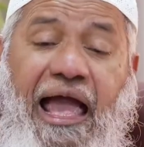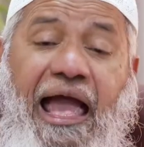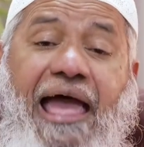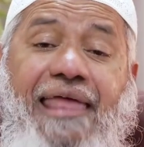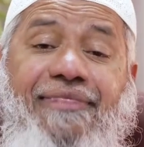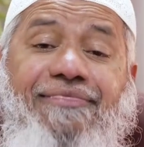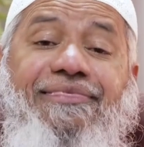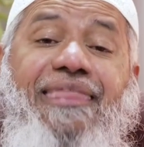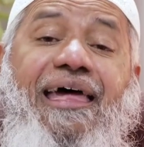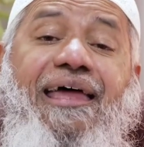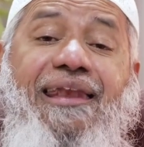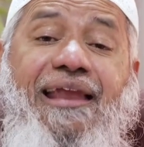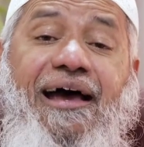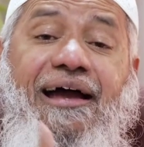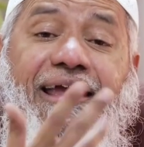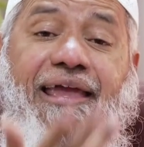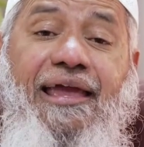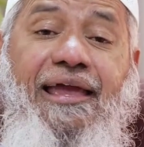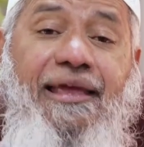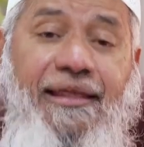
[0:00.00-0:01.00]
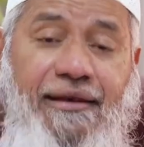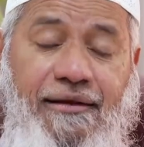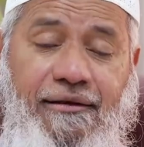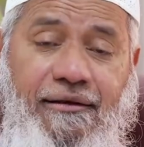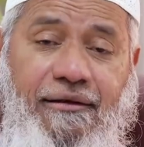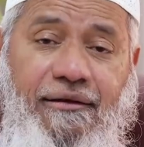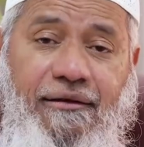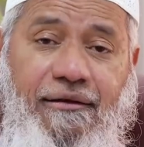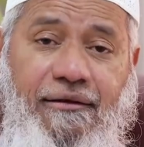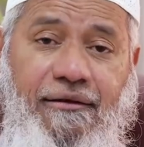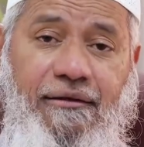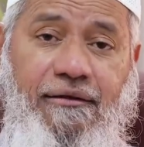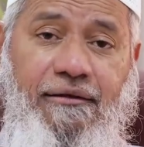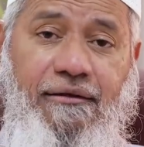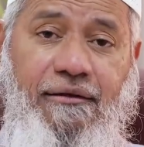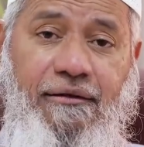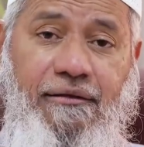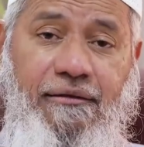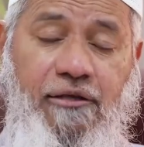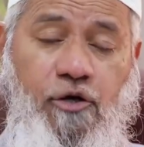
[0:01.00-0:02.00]
And then again,
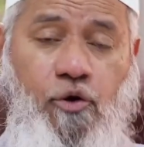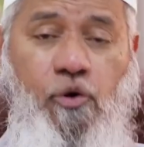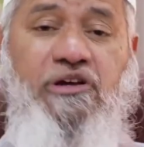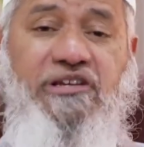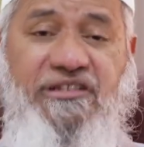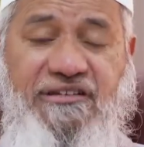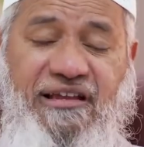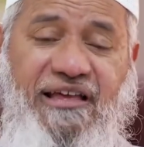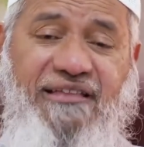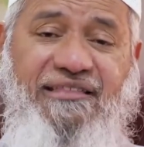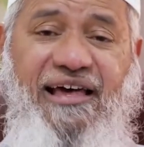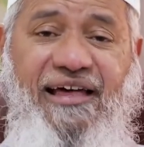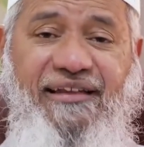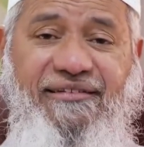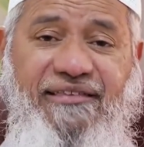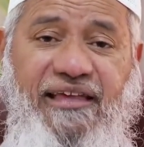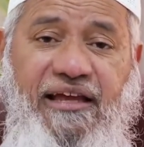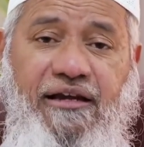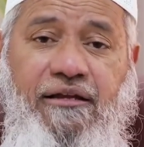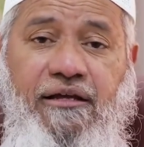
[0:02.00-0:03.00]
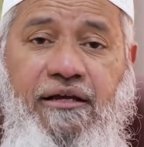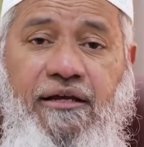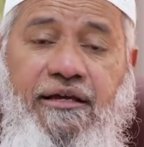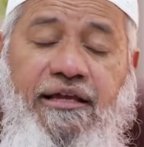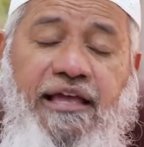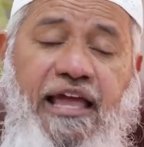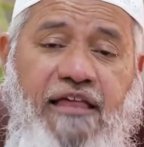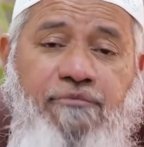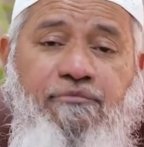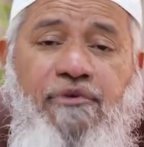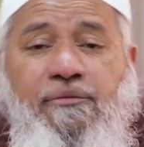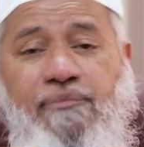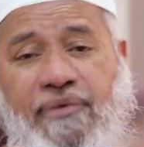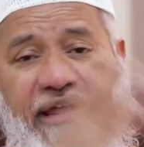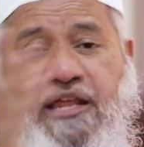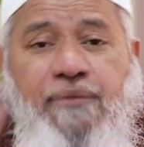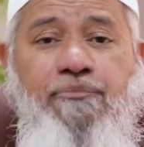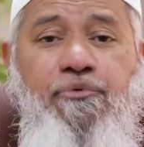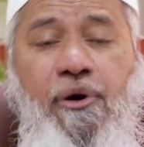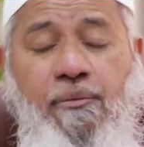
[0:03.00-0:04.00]
the questioner has asked that he has made
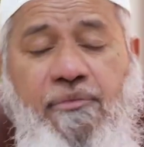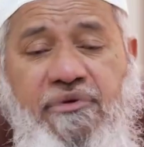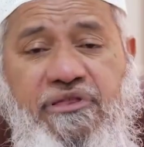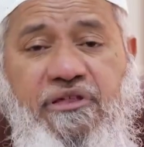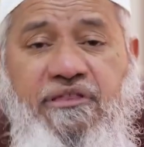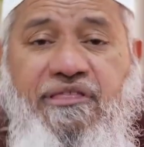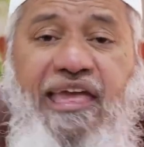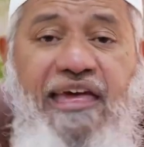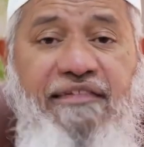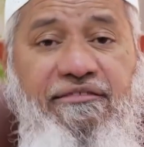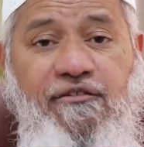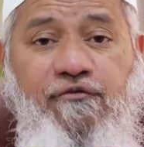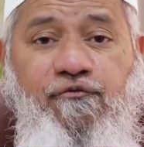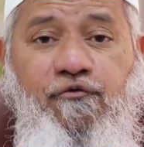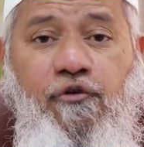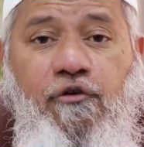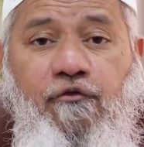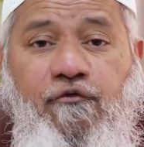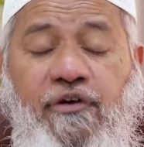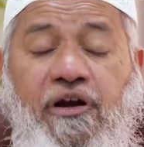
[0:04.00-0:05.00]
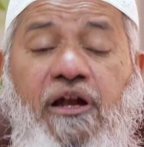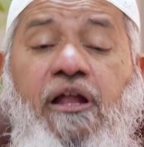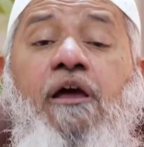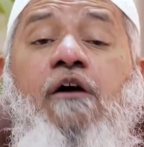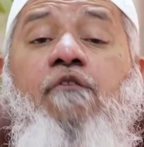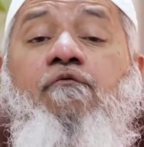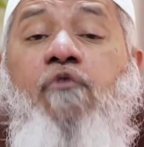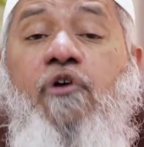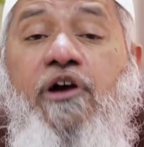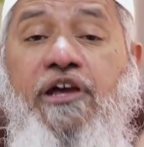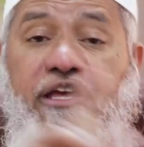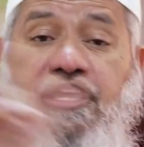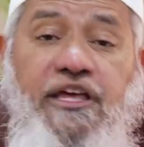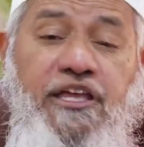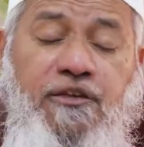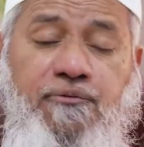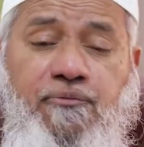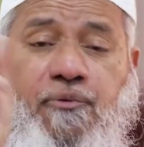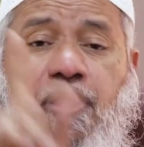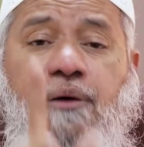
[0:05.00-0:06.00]
many promises, he hasn't fulfilled. For
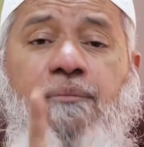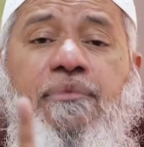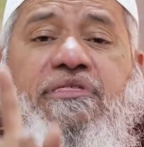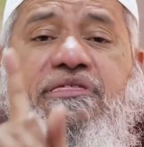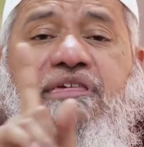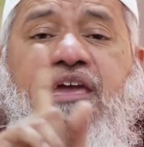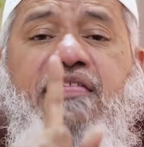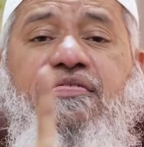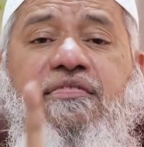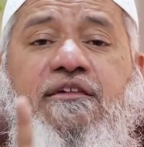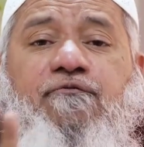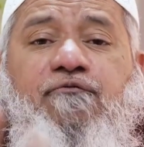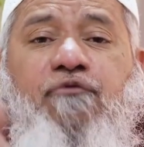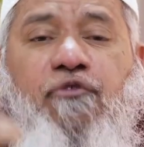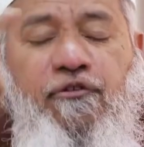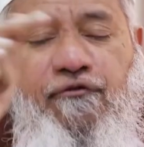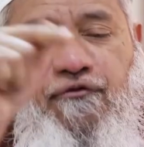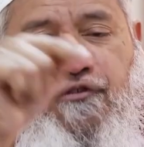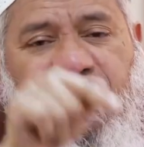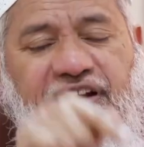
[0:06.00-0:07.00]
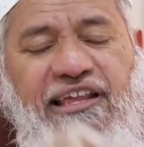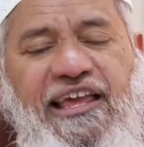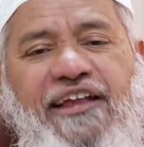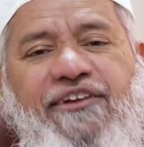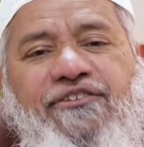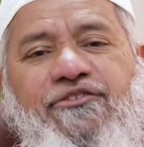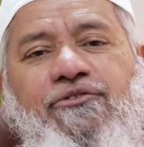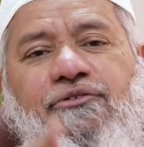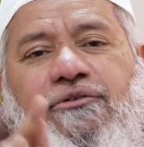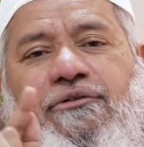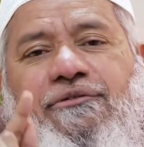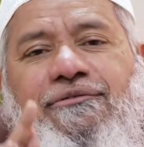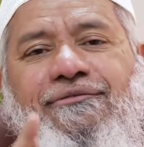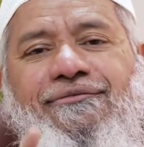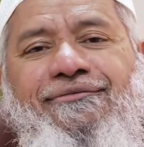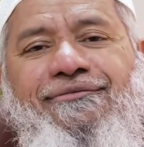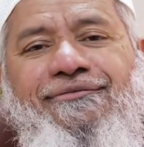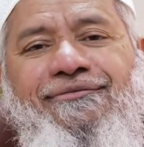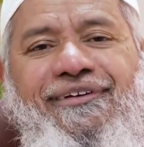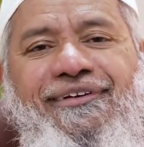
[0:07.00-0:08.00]
each promise he hasn't fulfilled, he has to
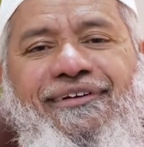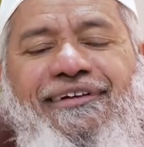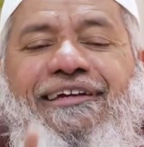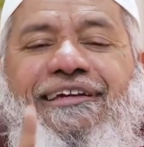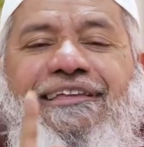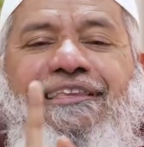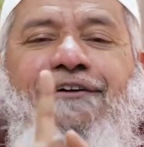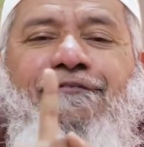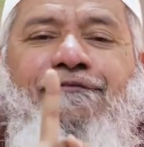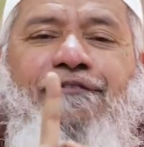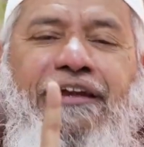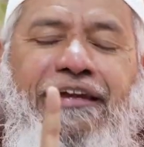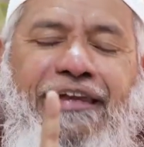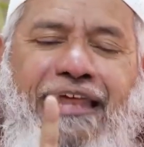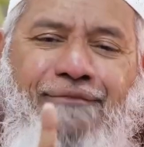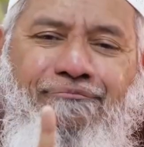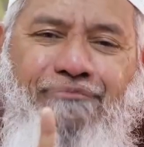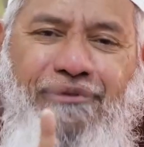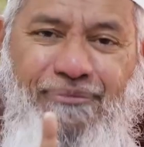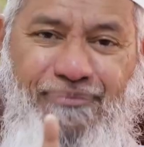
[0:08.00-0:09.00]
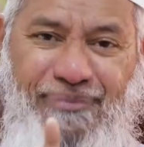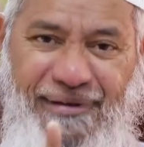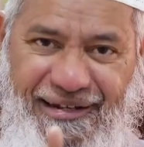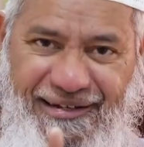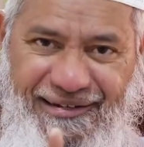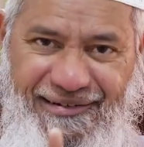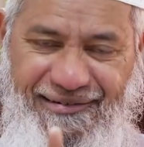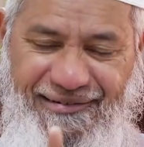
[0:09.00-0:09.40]
either feed 10 people,